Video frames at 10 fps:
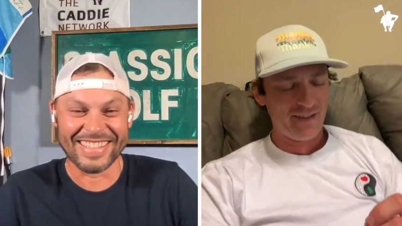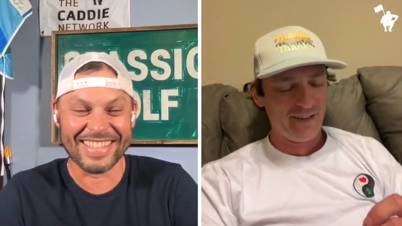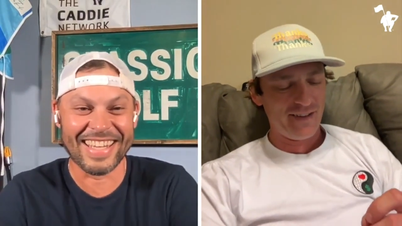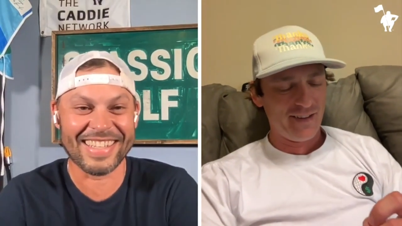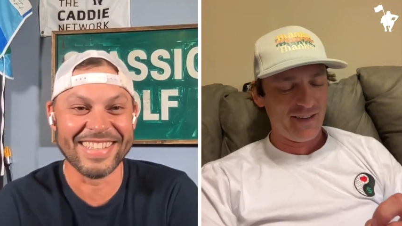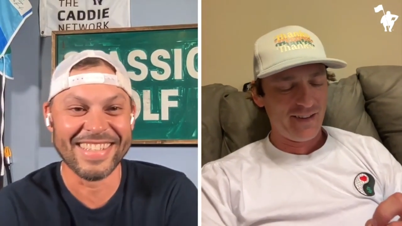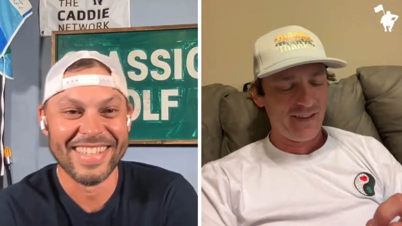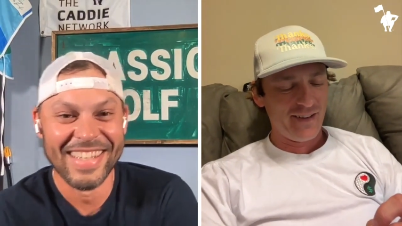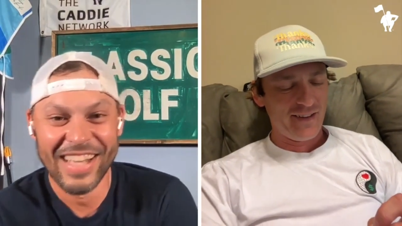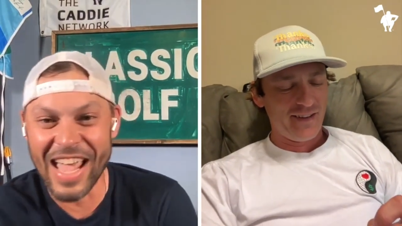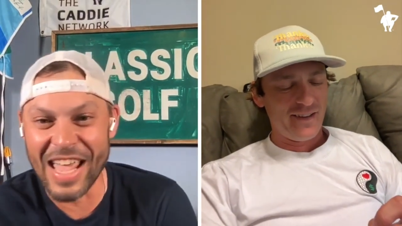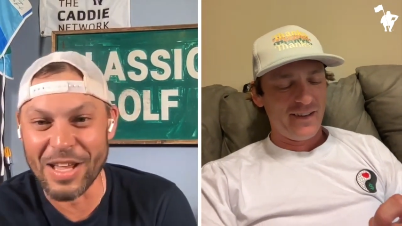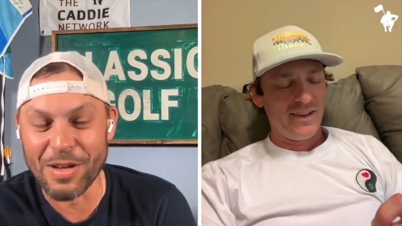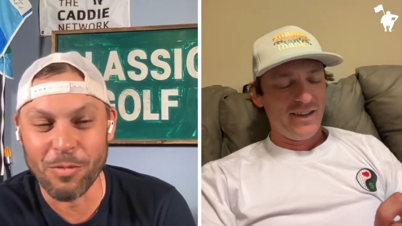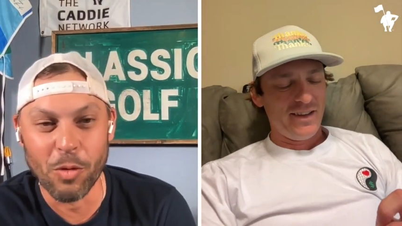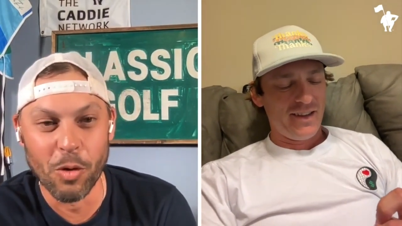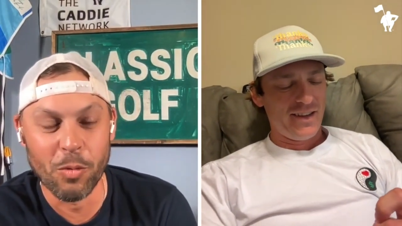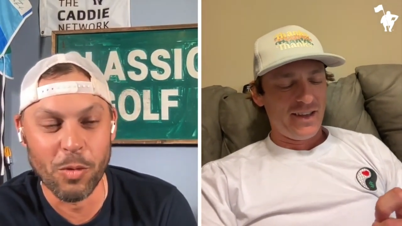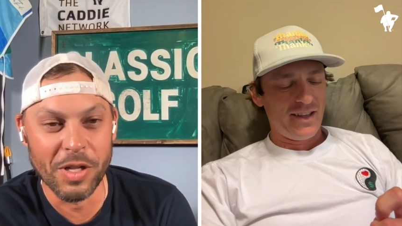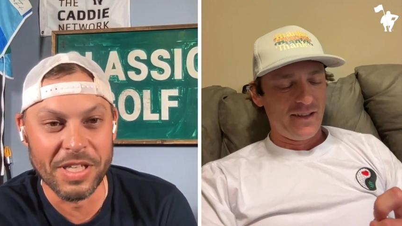Speaker 1: exactly. Hey,
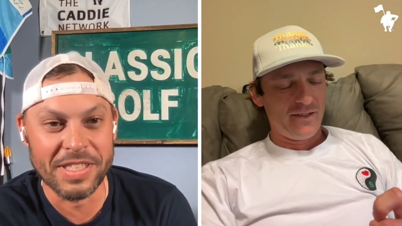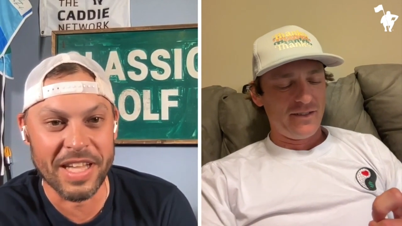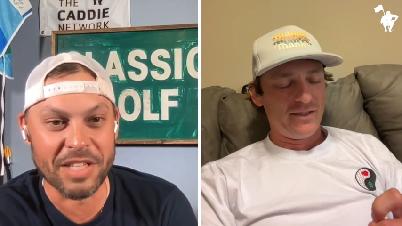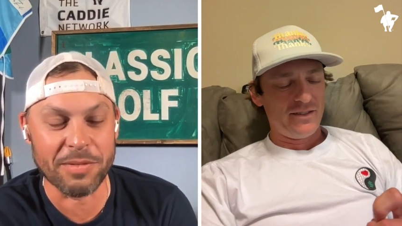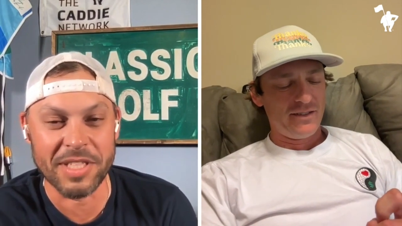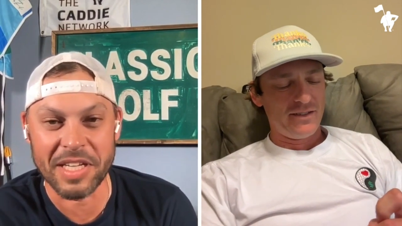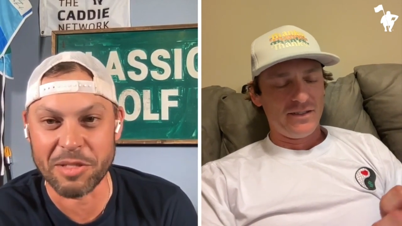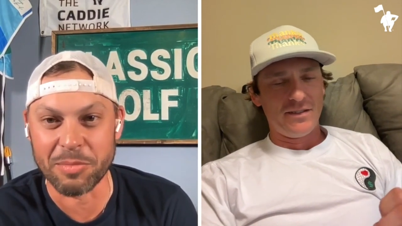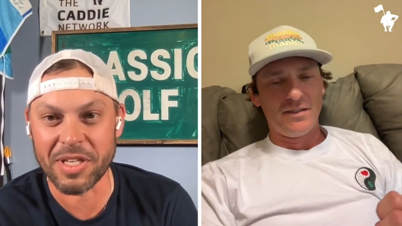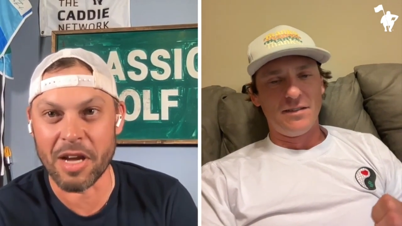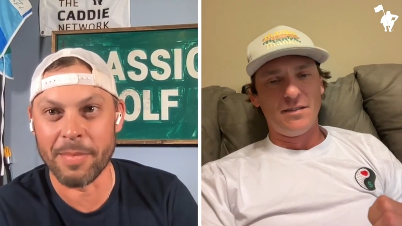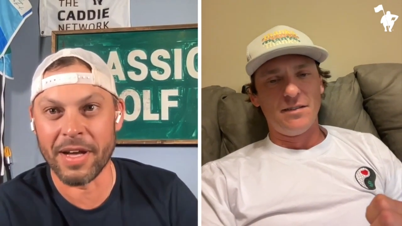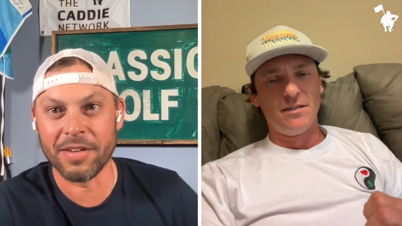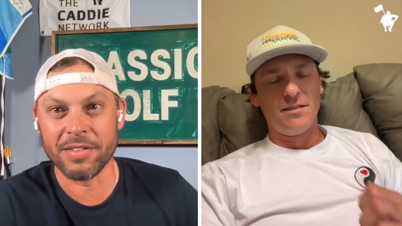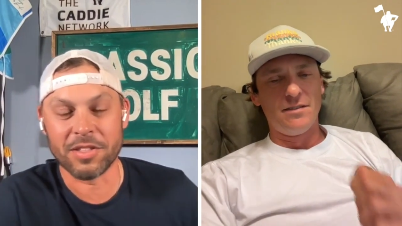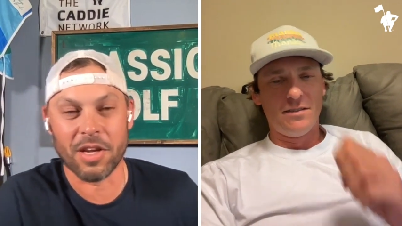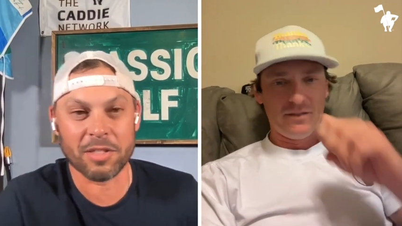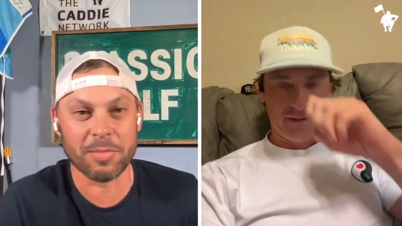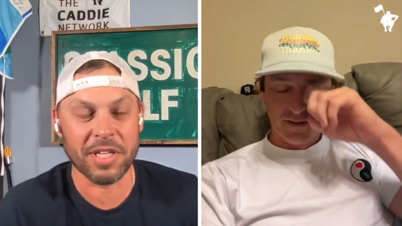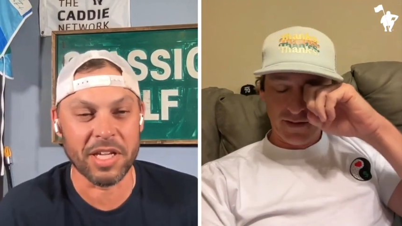well, Willie, thanks for taking some time out. It was
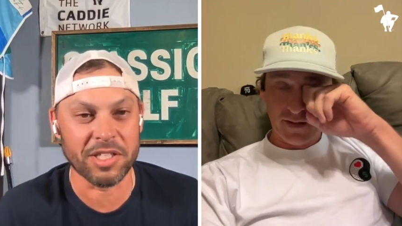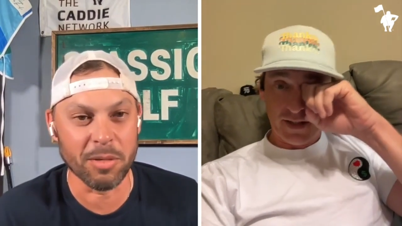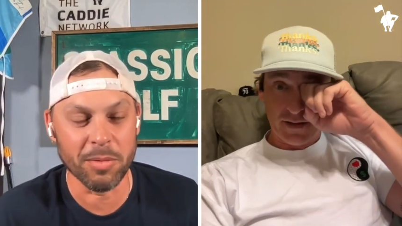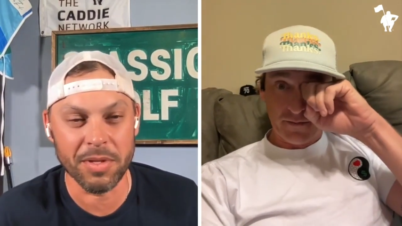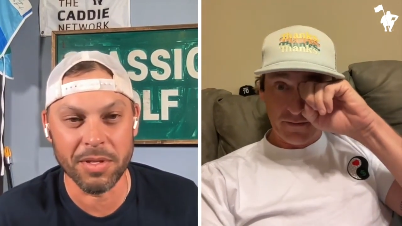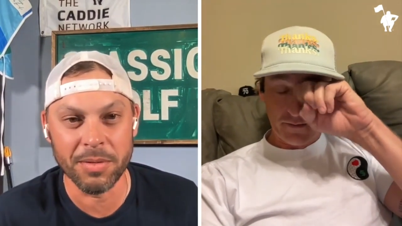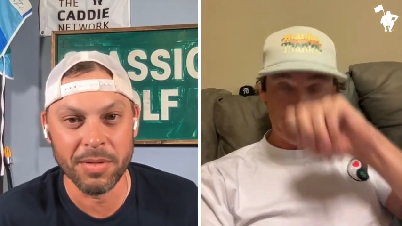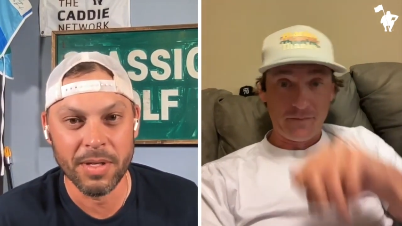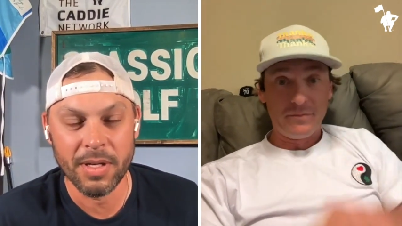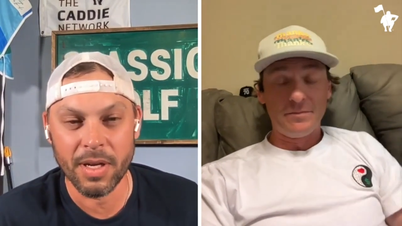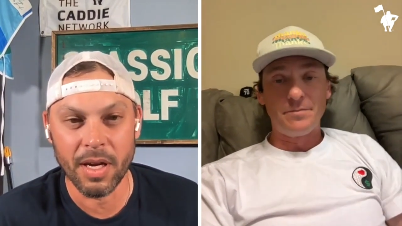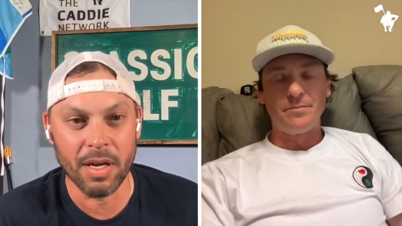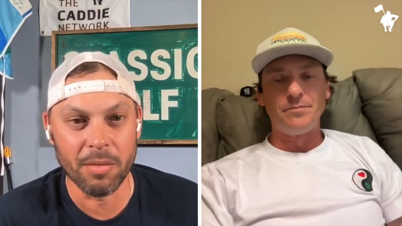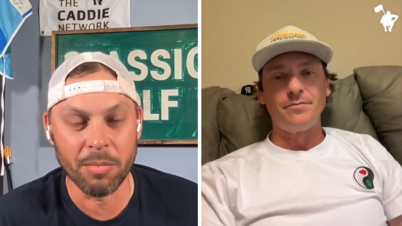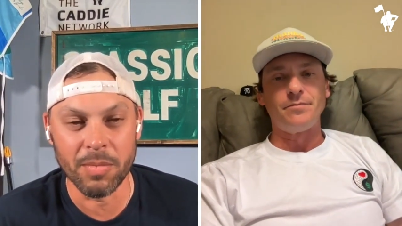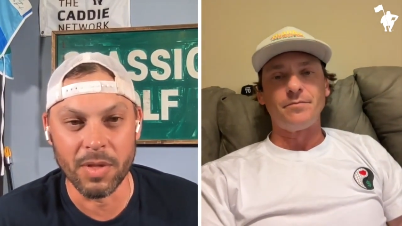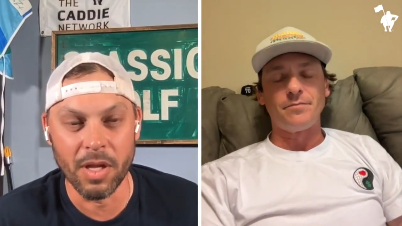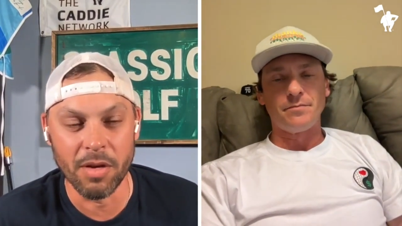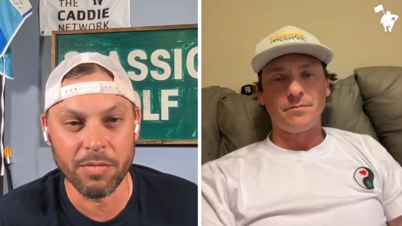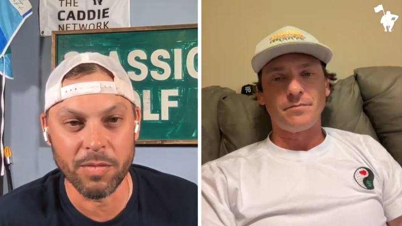awesome to catch up yeah. with you. Uh,
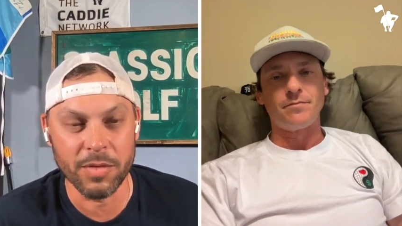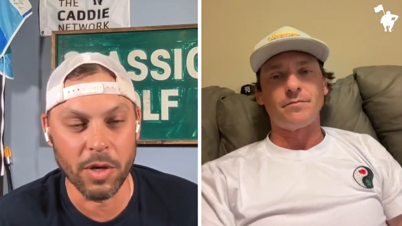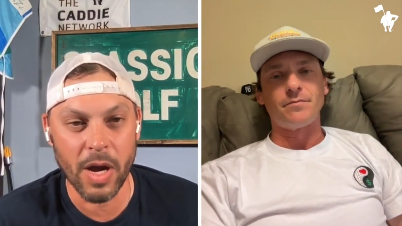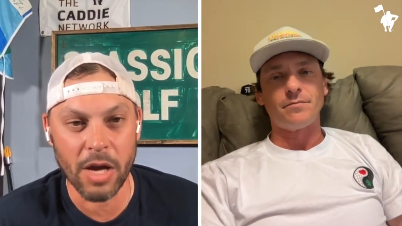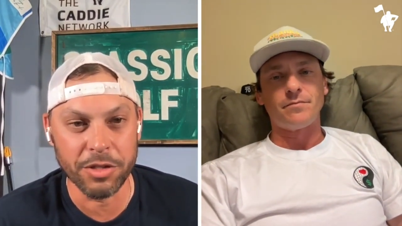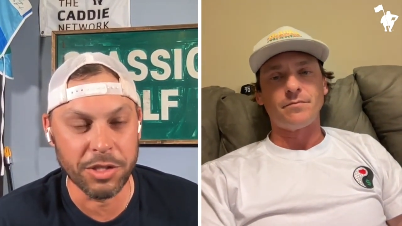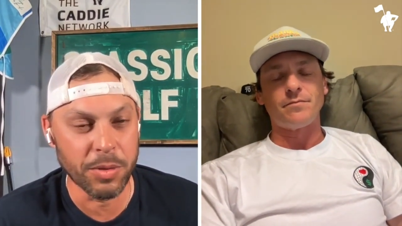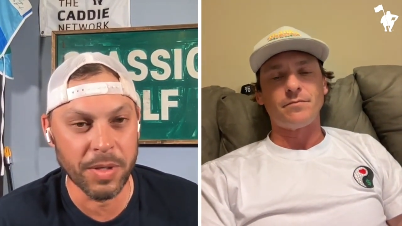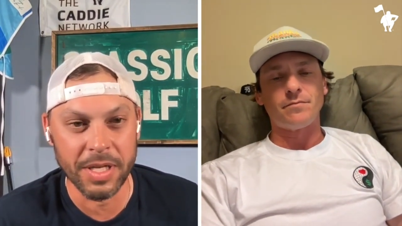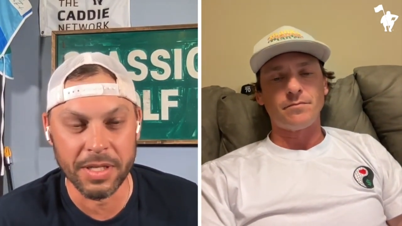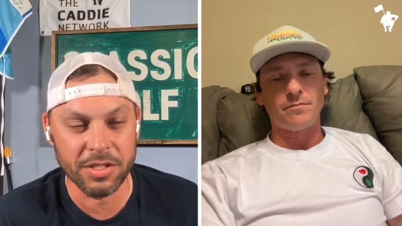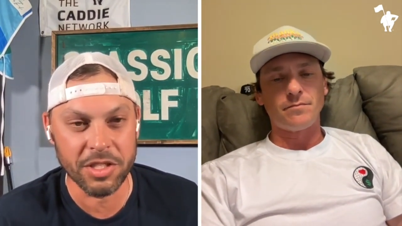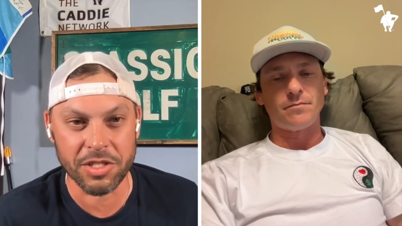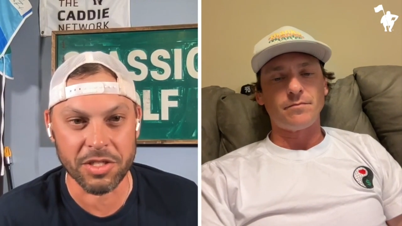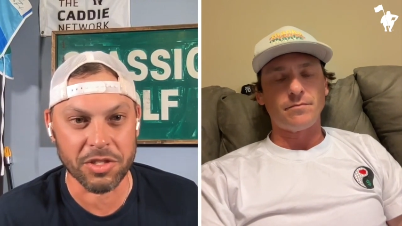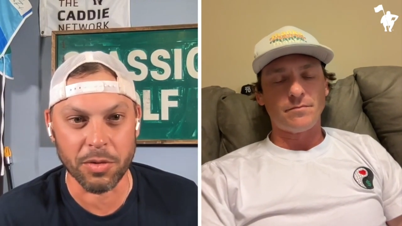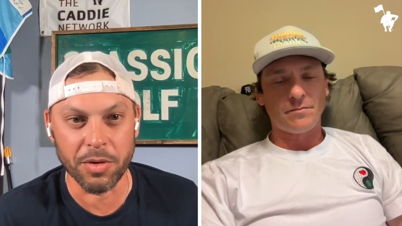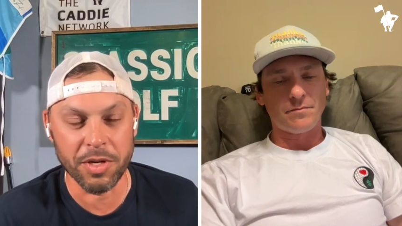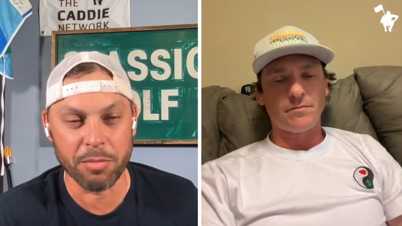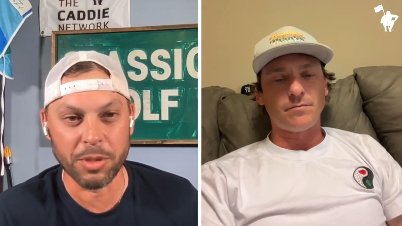love you know how you're doing and just the
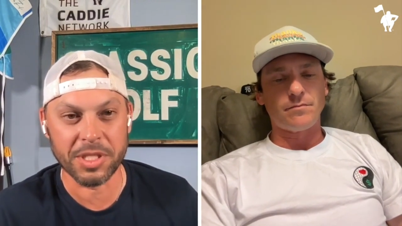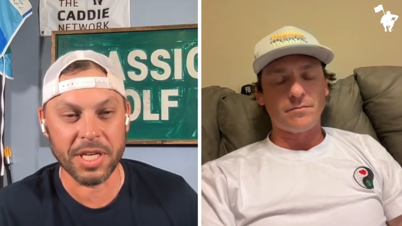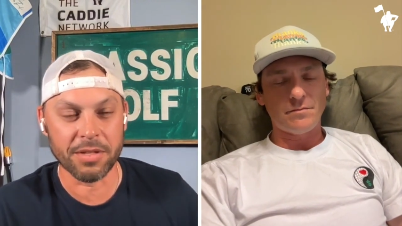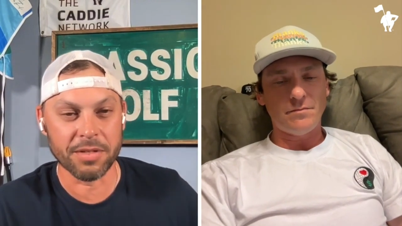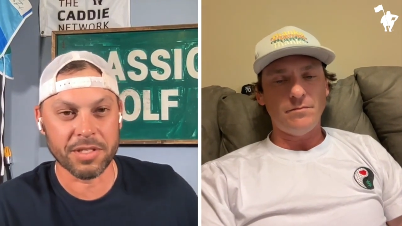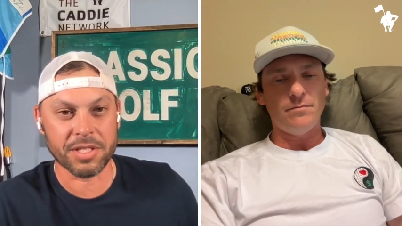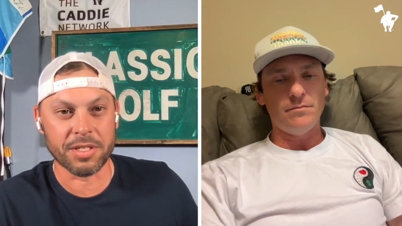story you put together this